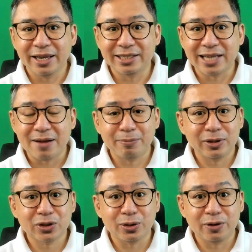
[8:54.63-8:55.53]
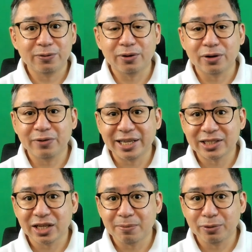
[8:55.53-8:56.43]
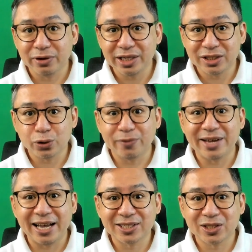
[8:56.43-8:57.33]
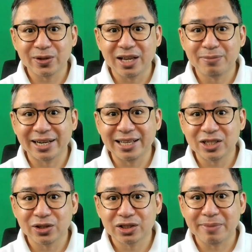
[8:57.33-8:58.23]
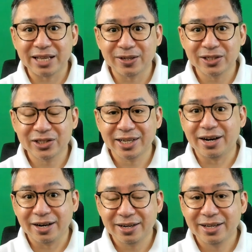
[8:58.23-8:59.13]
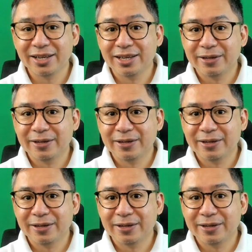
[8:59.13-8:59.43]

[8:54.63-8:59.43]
Examples of confidential employees who have access to labor relations matters are